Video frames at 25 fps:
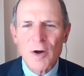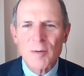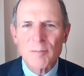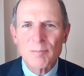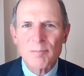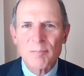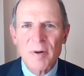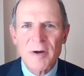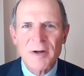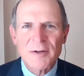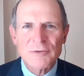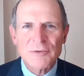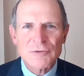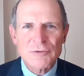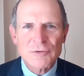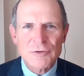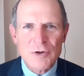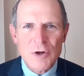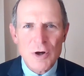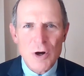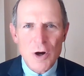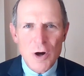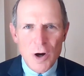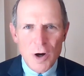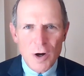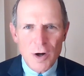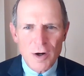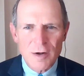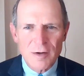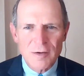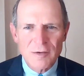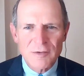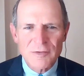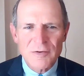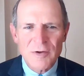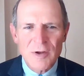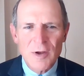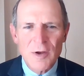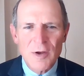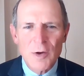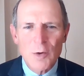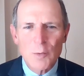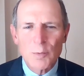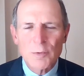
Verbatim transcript: on punch cards,